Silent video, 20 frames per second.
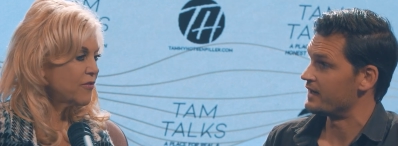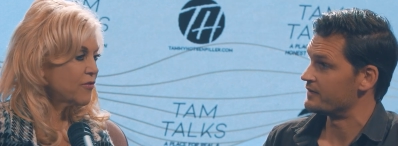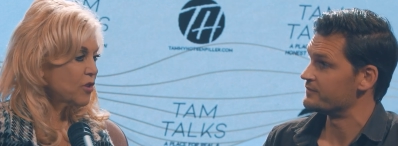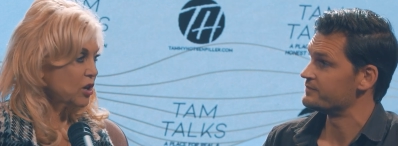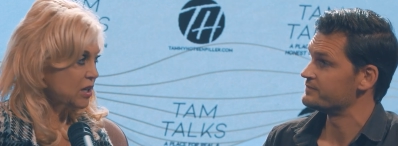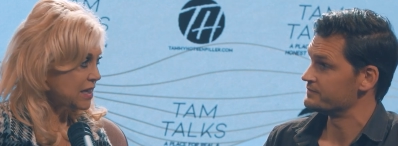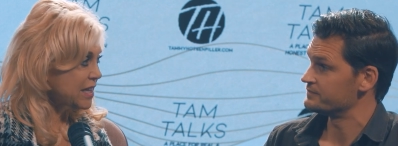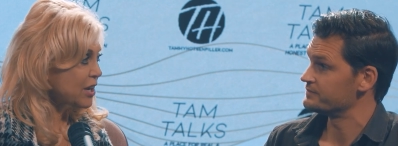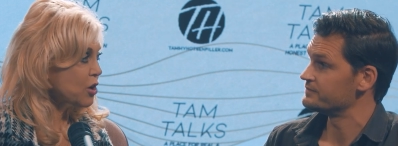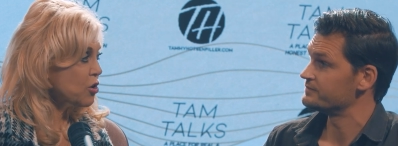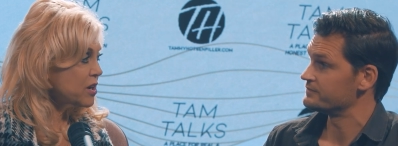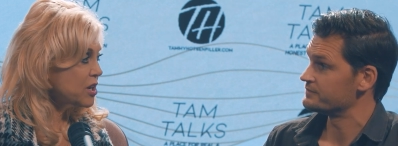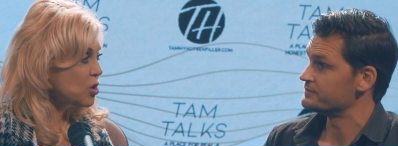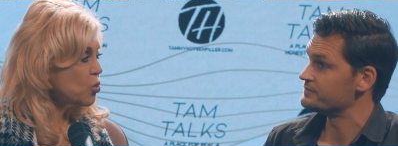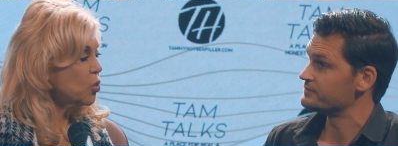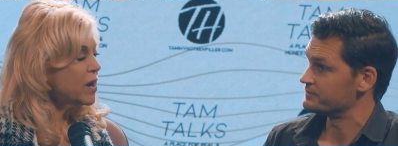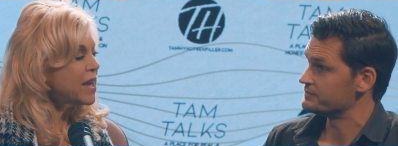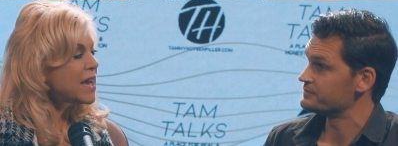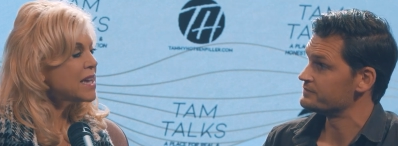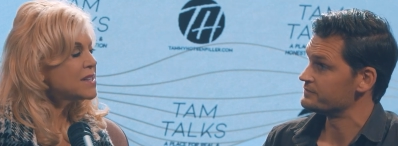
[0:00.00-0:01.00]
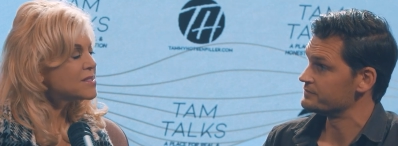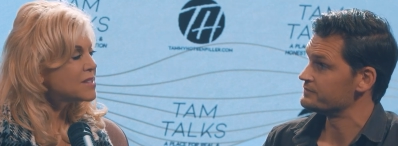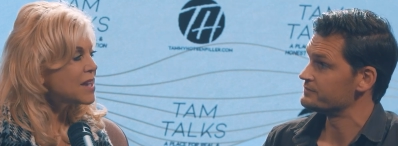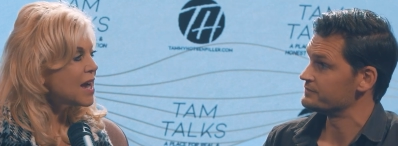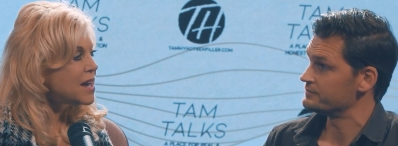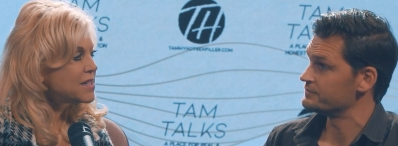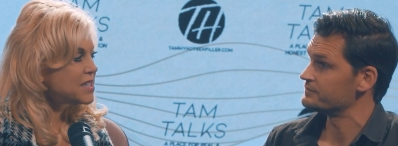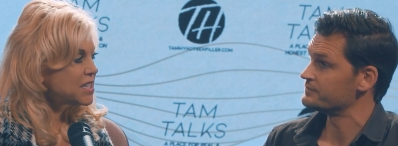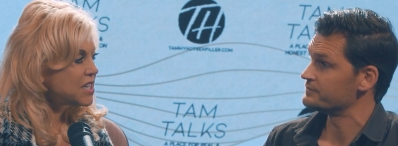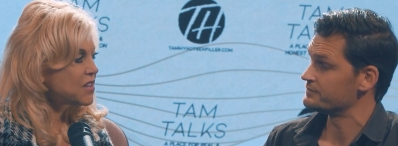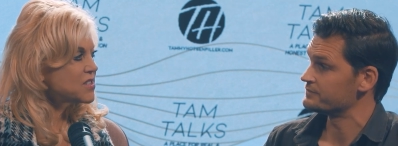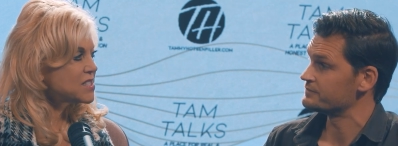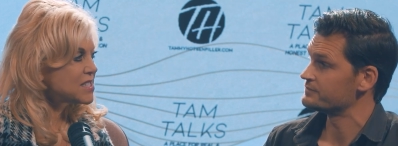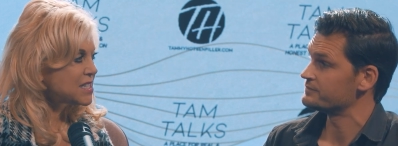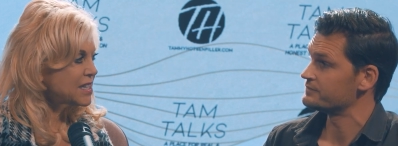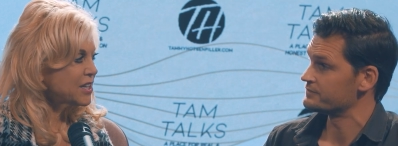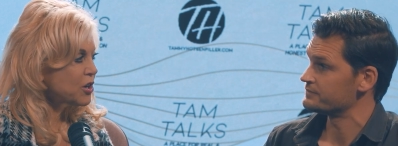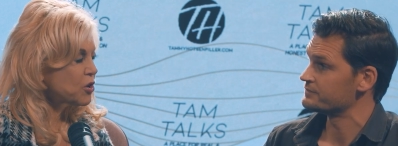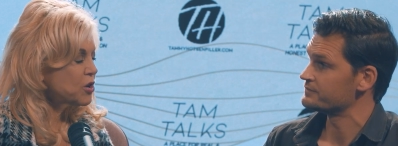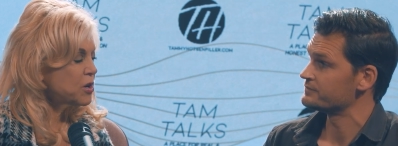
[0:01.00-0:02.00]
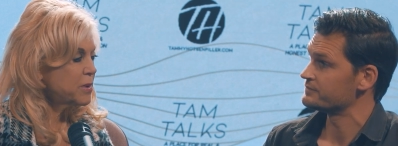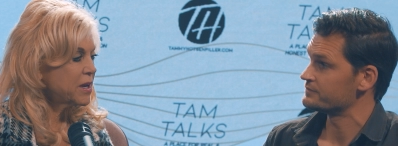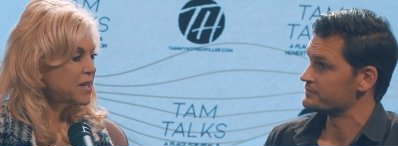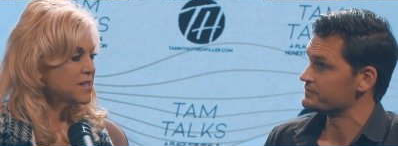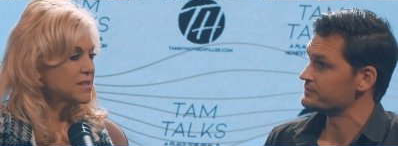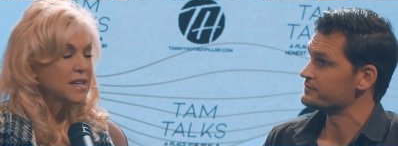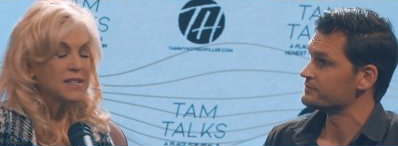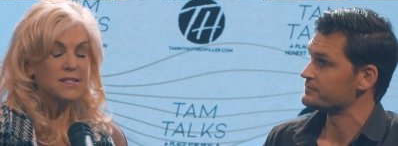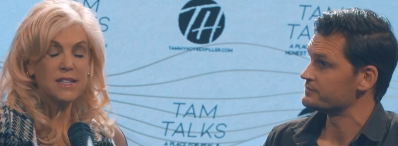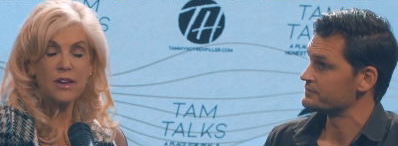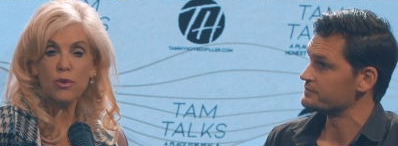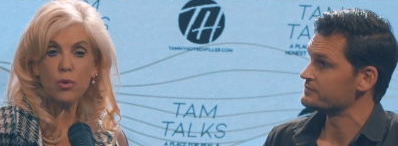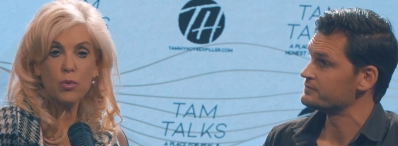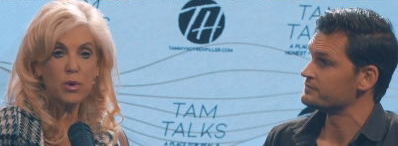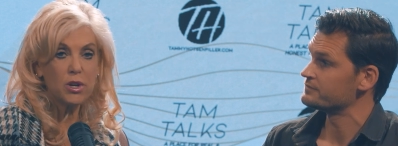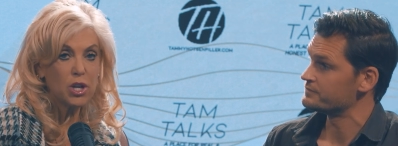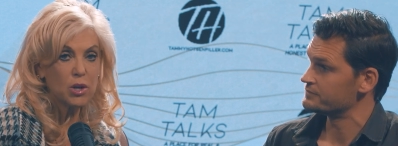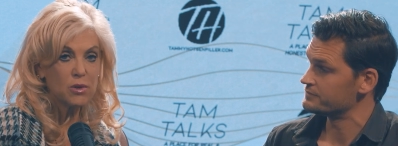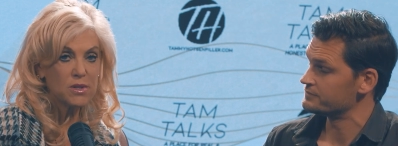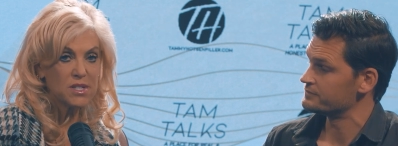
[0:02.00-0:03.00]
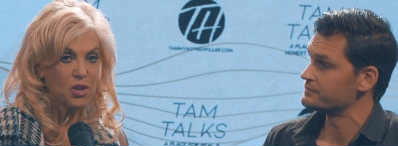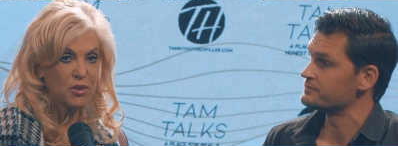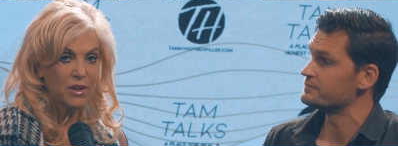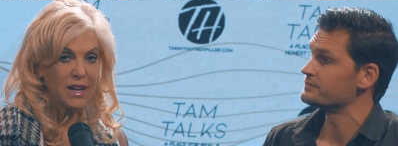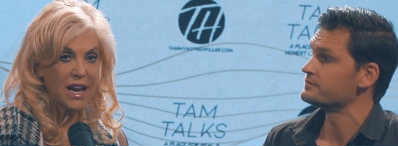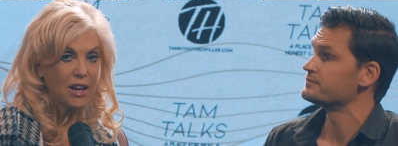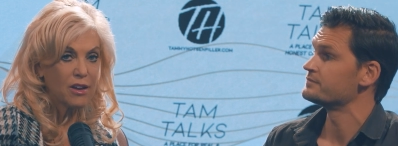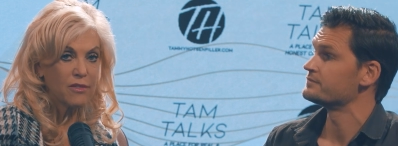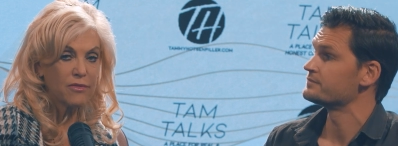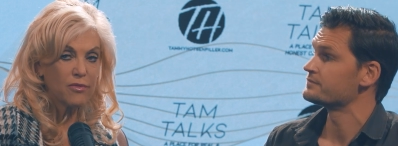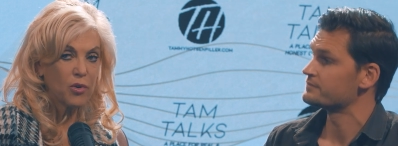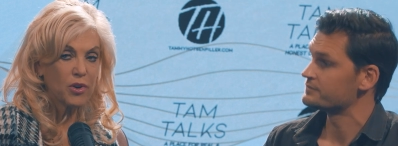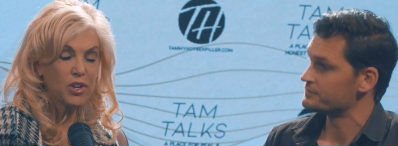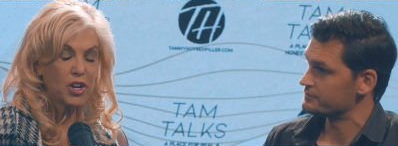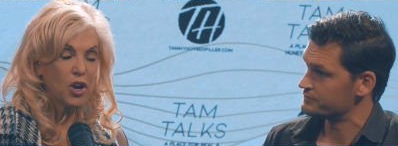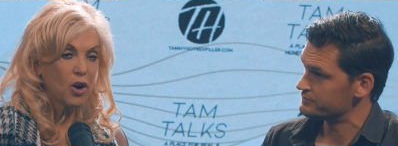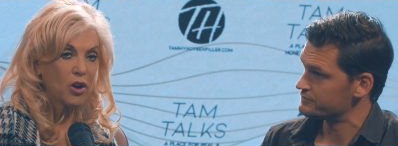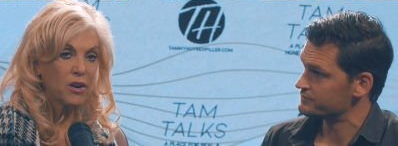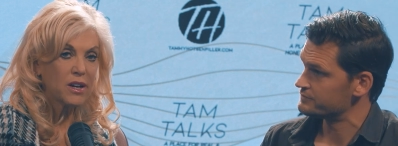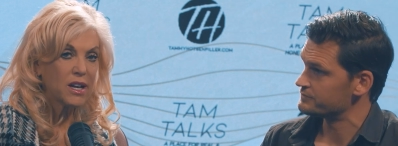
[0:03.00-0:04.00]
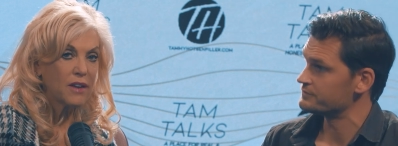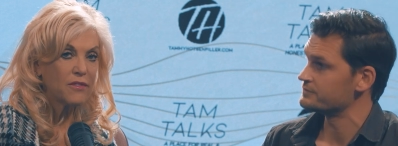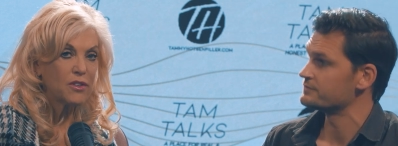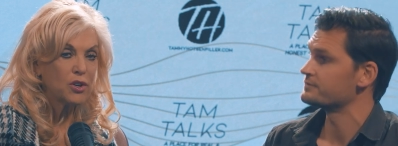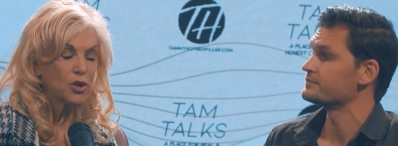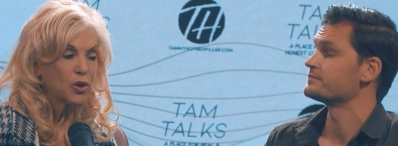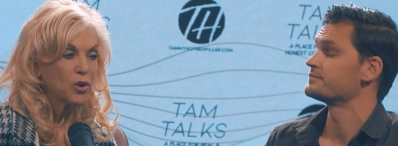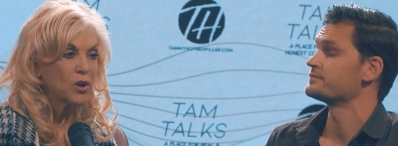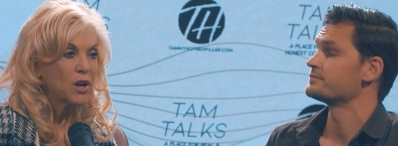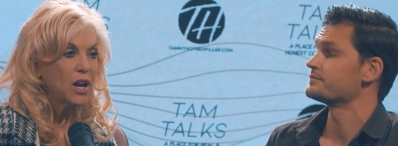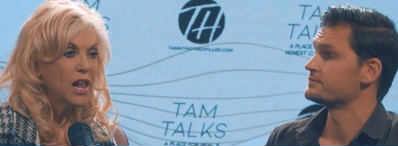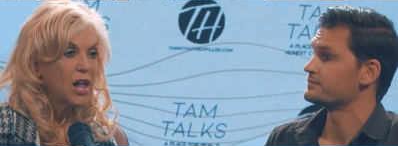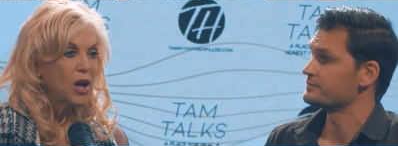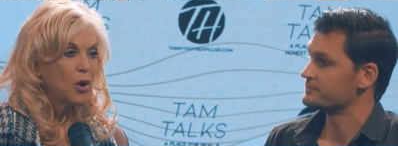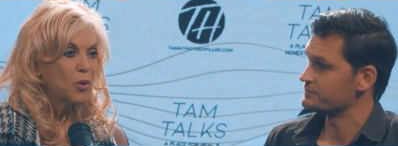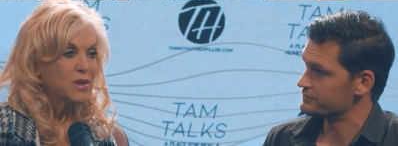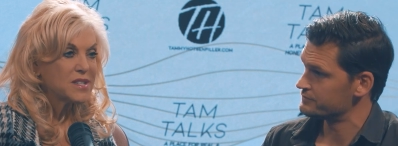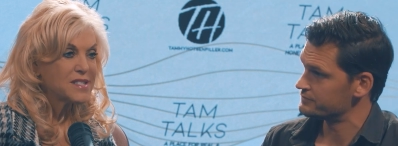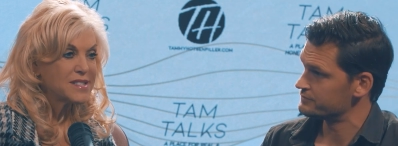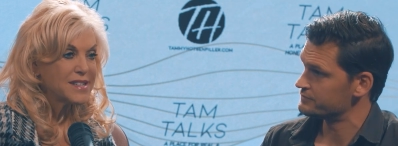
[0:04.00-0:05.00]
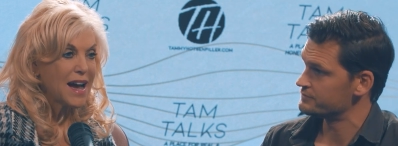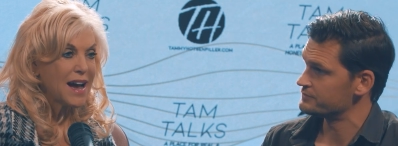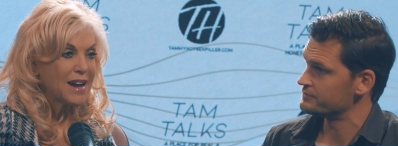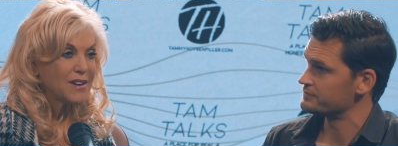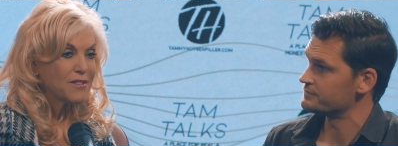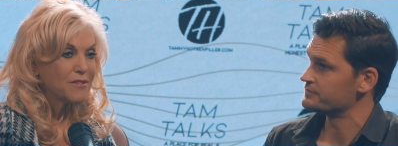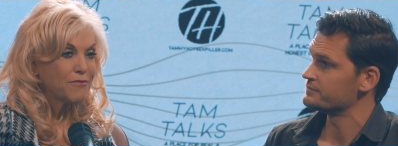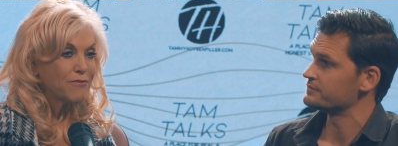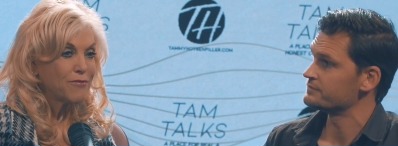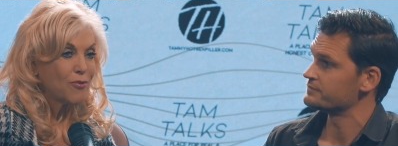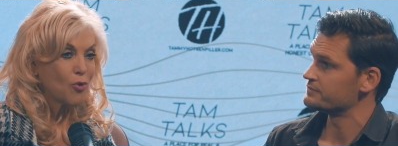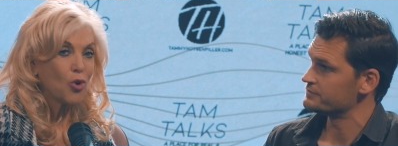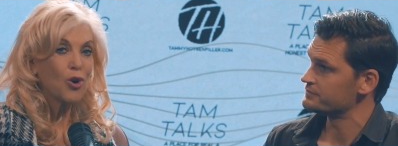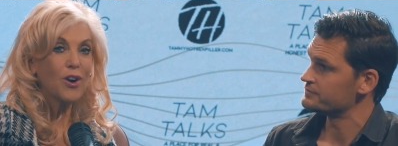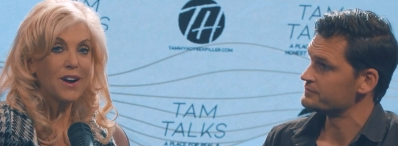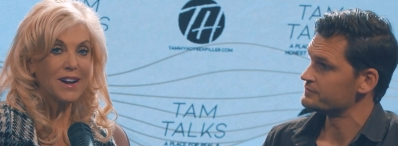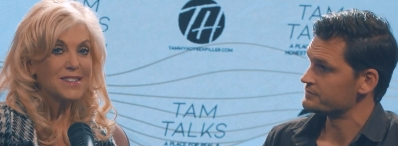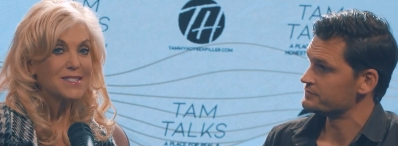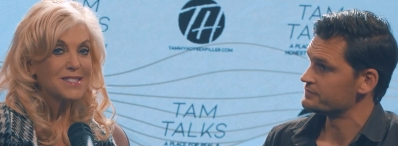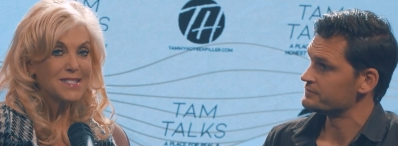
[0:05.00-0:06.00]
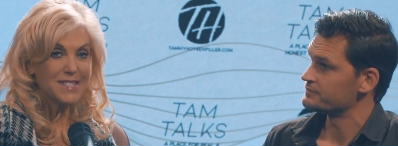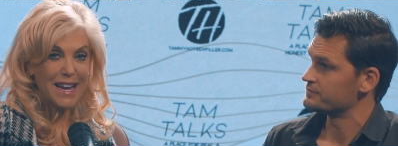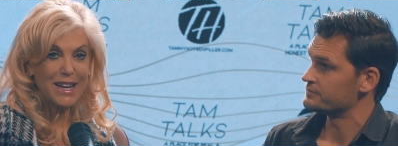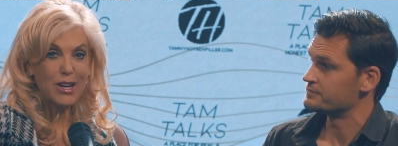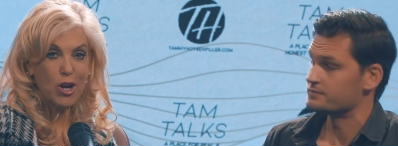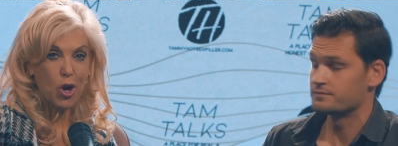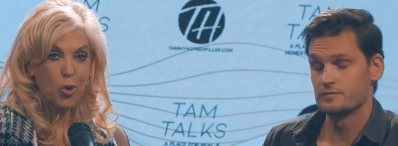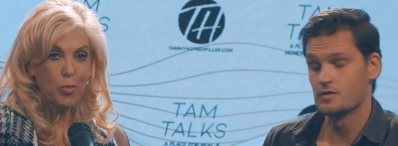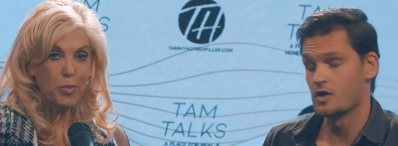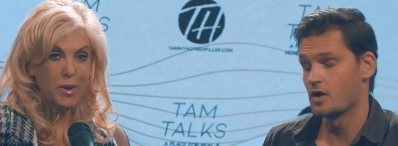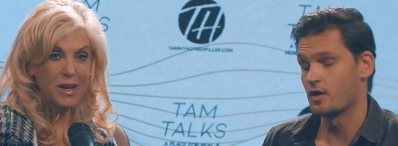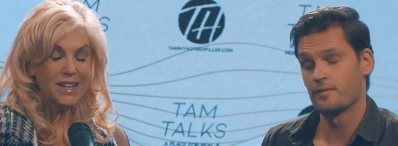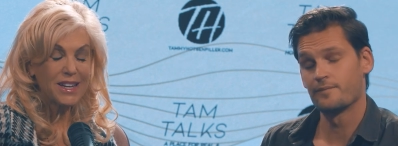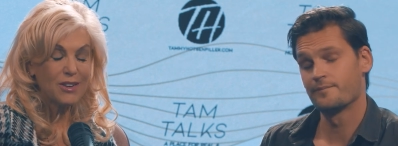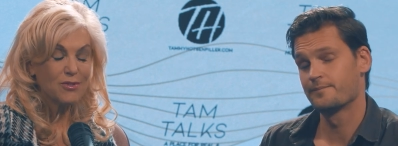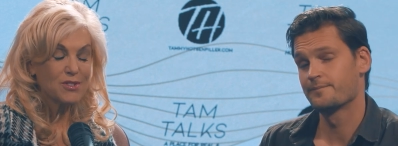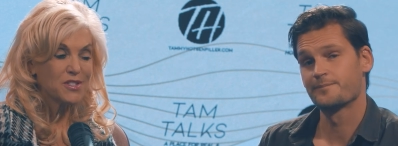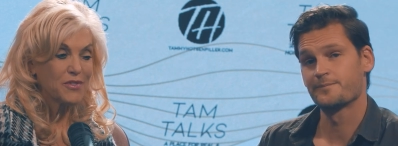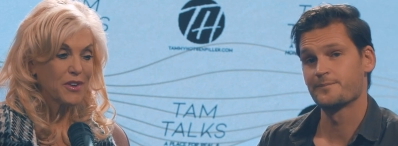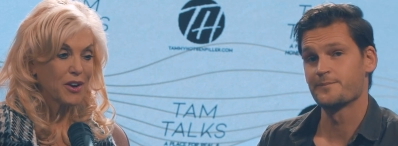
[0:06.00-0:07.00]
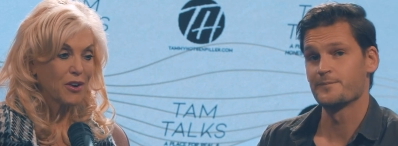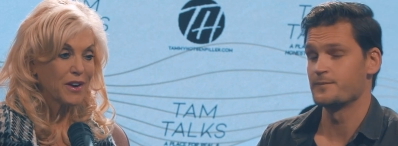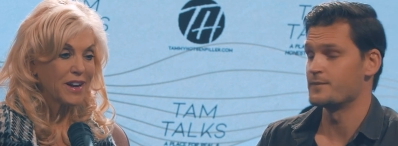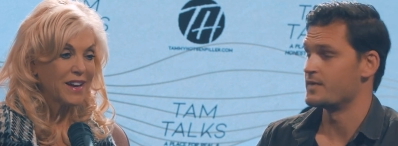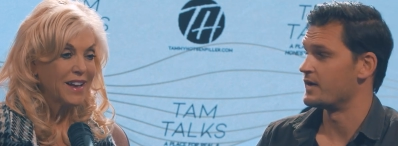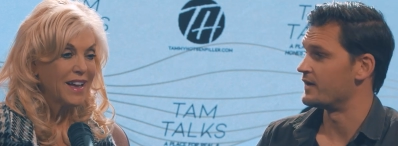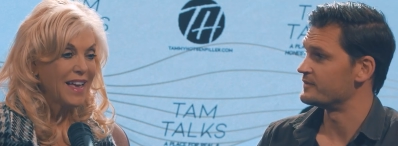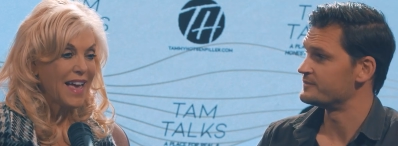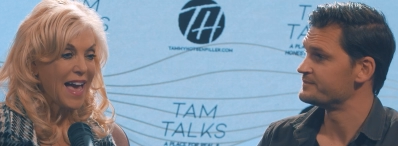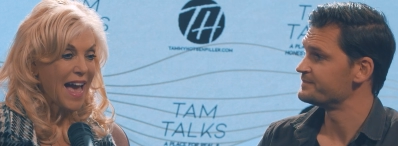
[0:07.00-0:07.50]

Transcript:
Speaker 1: for clarity, we asked God to give us clarity because, as everyone knows here in California, our governor was not for us staying open. No. He was very no.